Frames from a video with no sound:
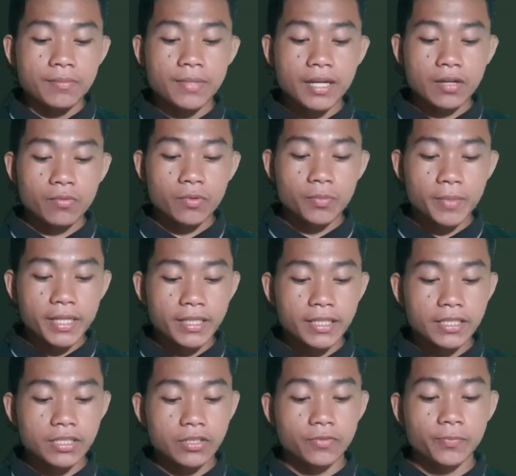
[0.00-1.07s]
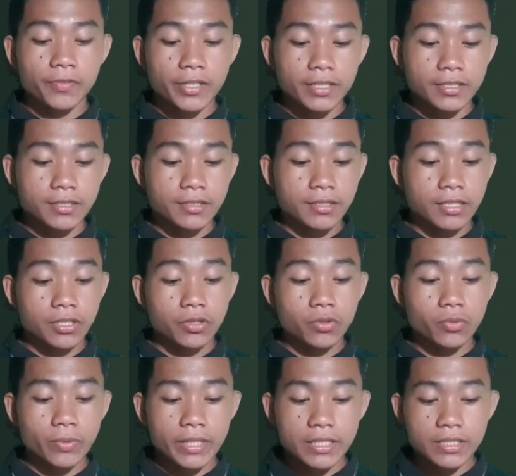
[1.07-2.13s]
black woman is impressed in
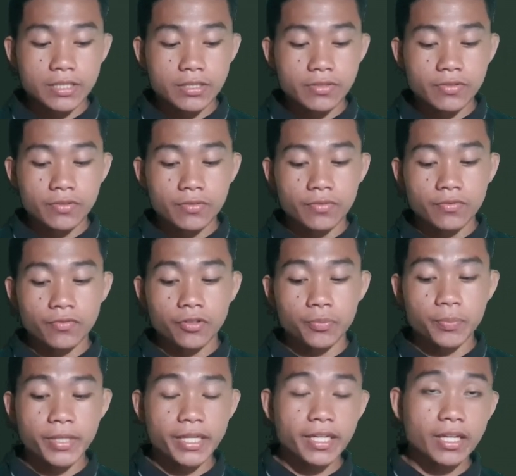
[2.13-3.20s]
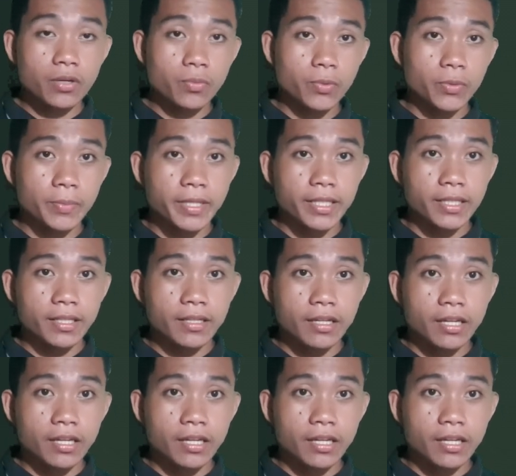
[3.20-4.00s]
two ways, for being a woman